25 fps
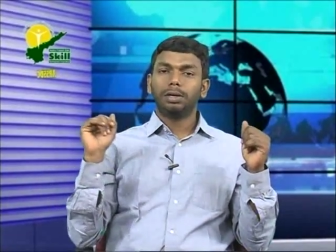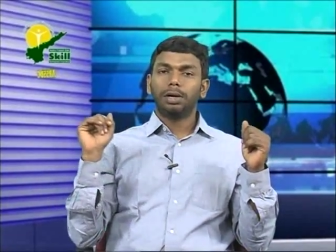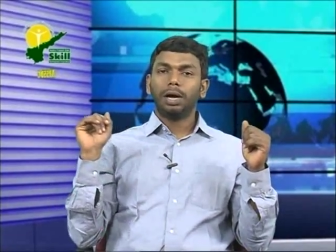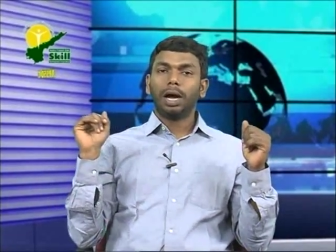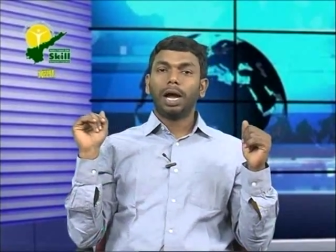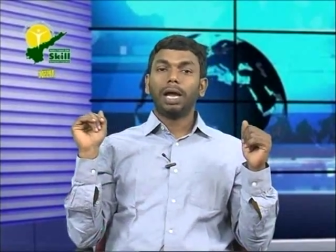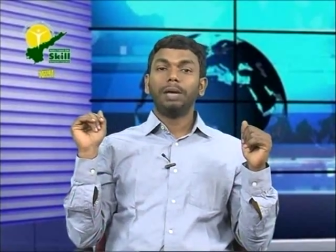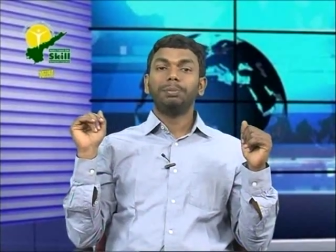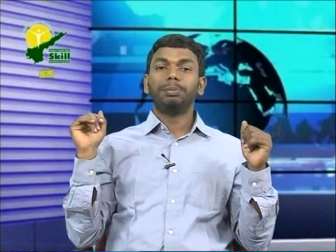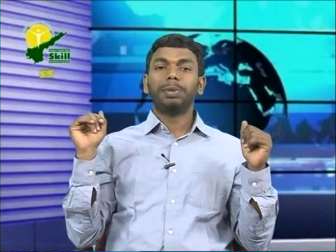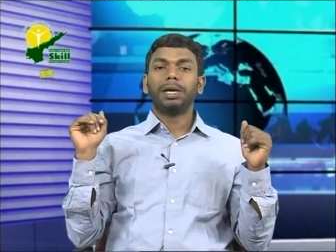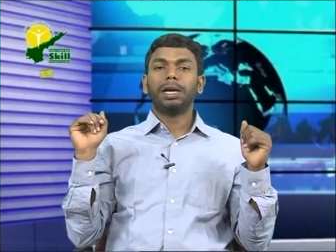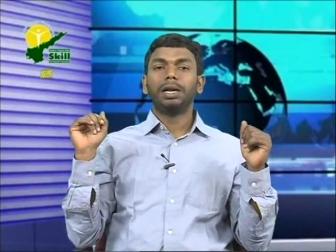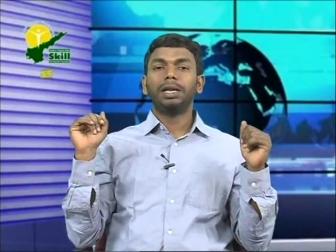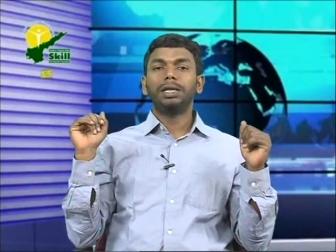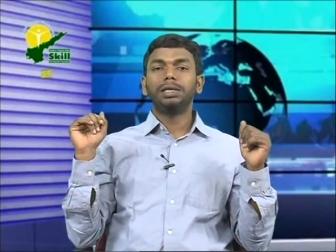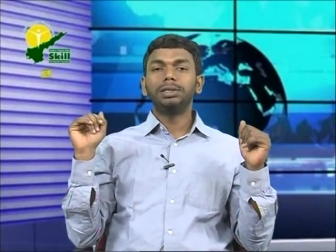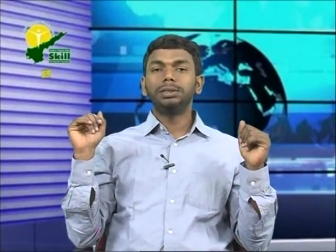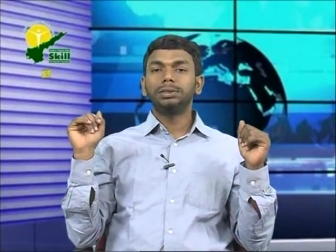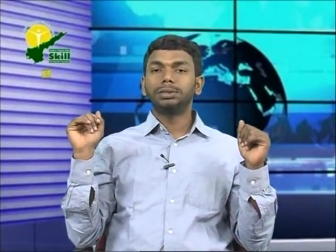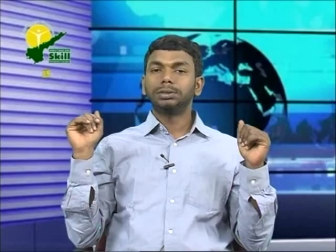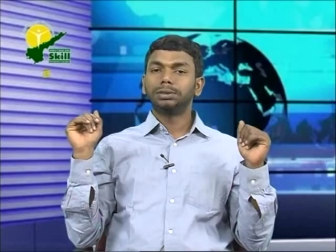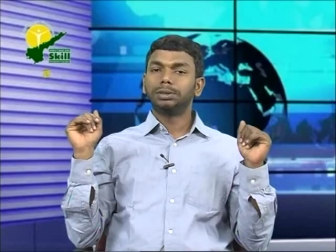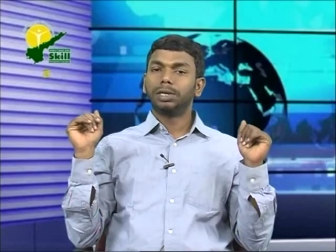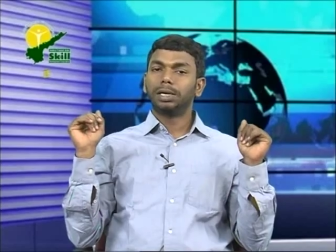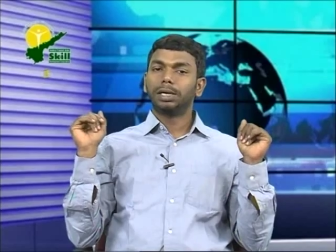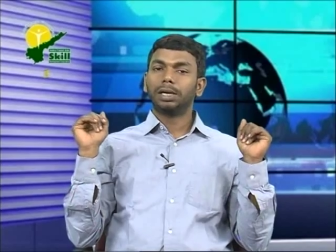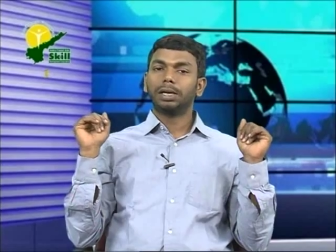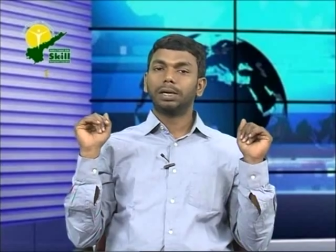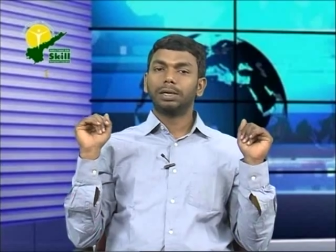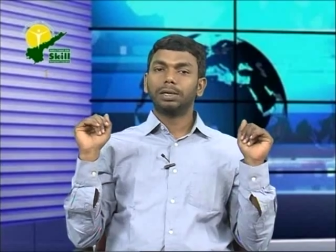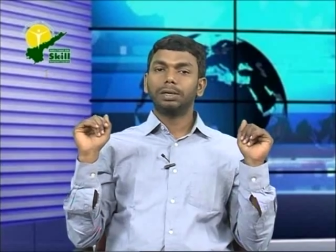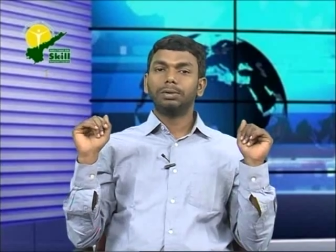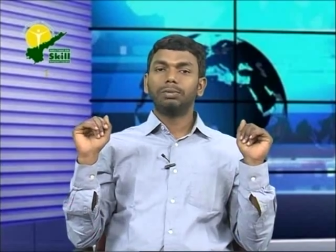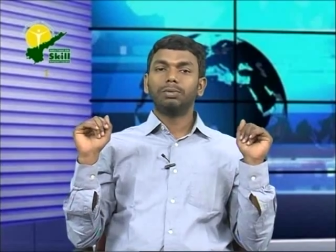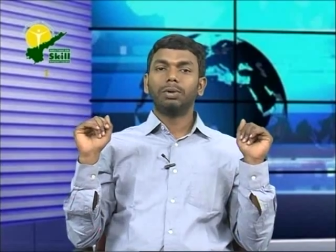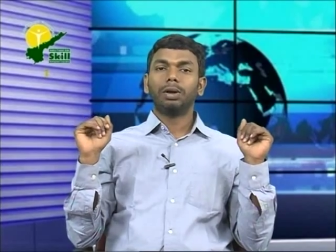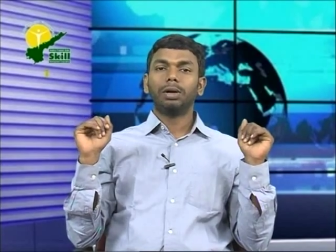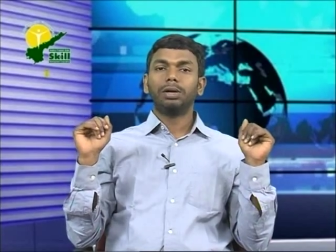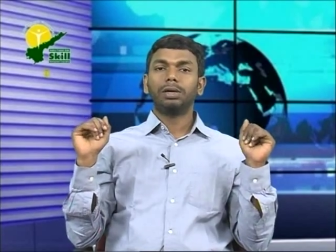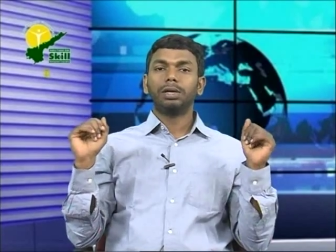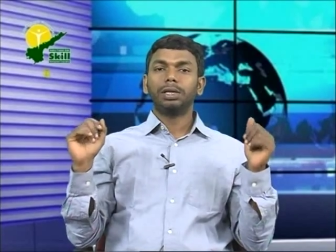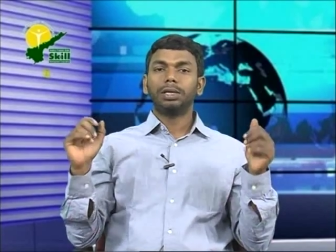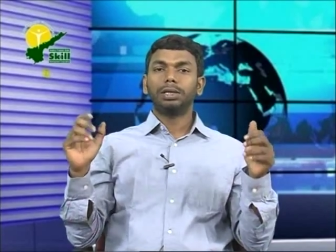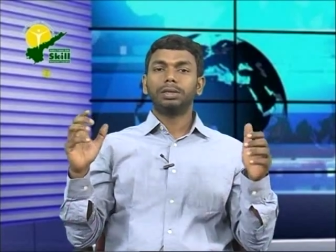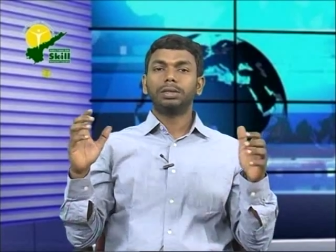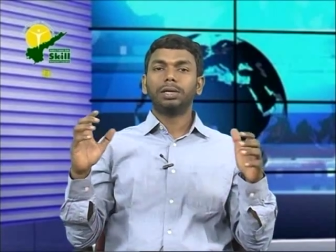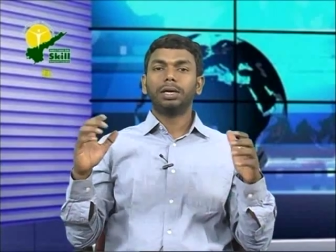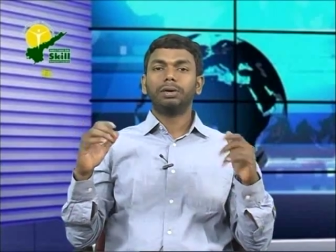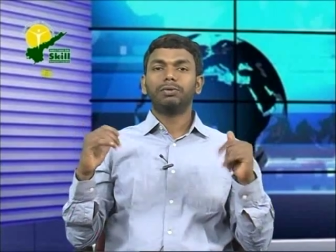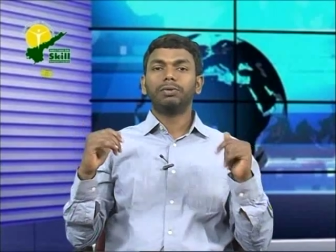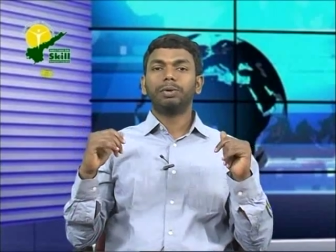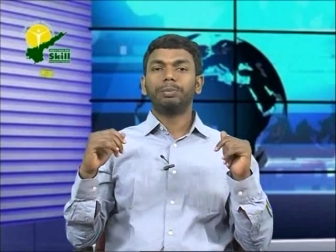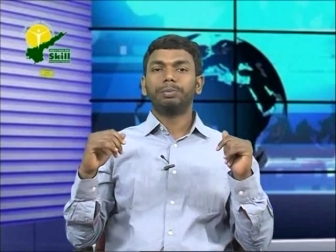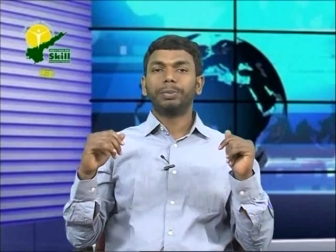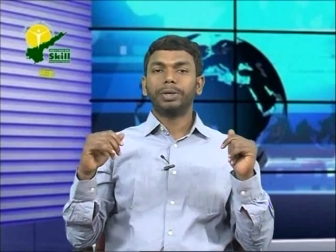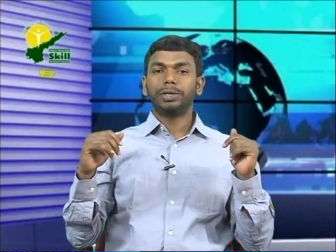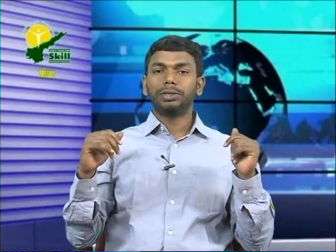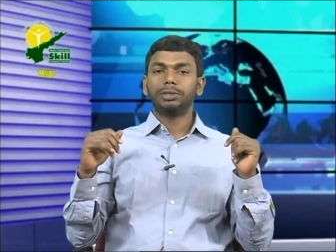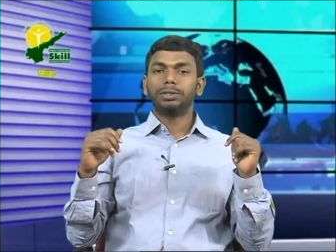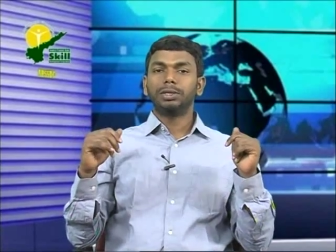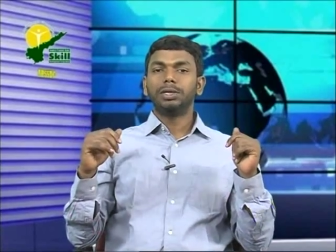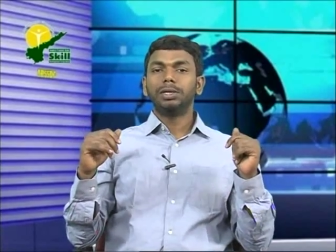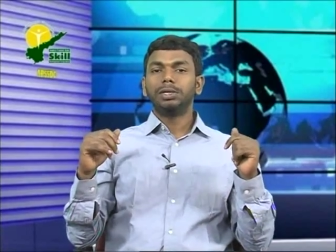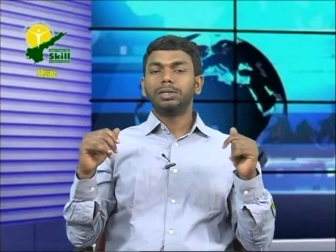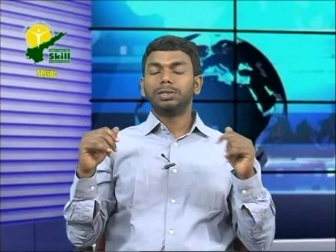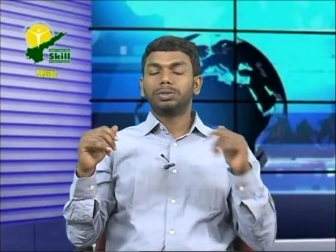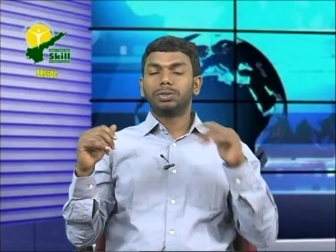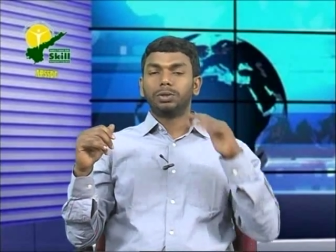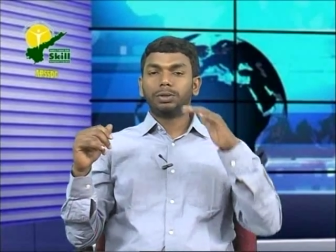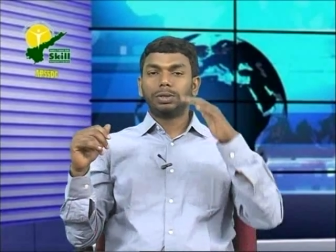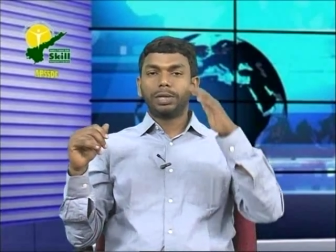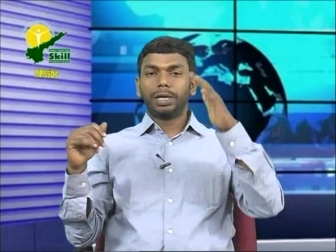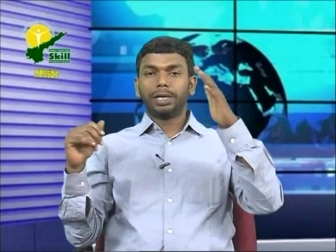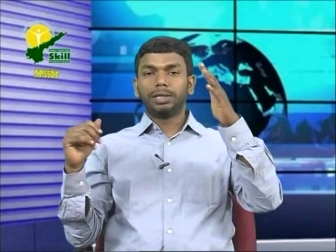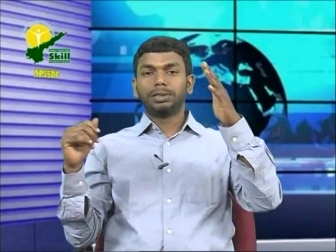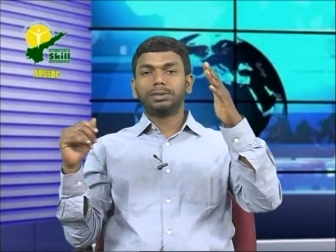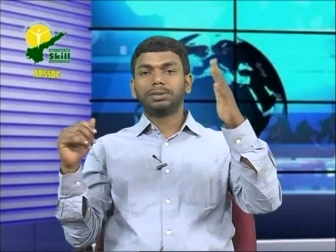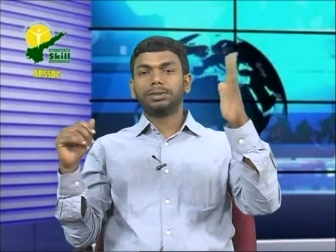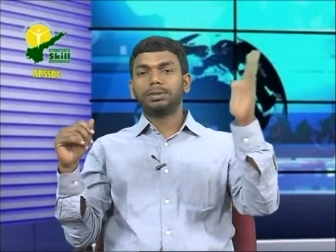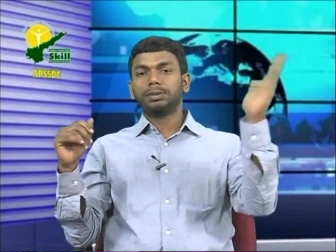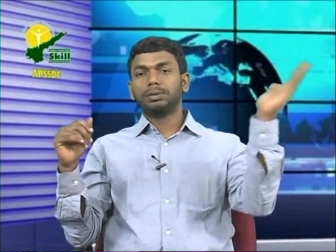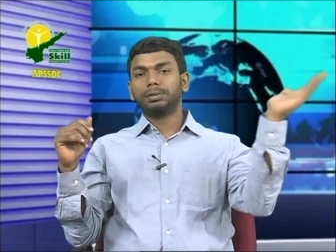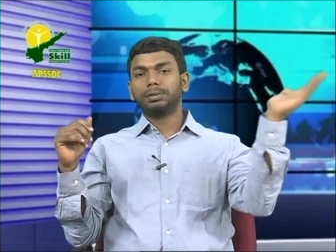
hyperlinks that are involved in that web page. So text,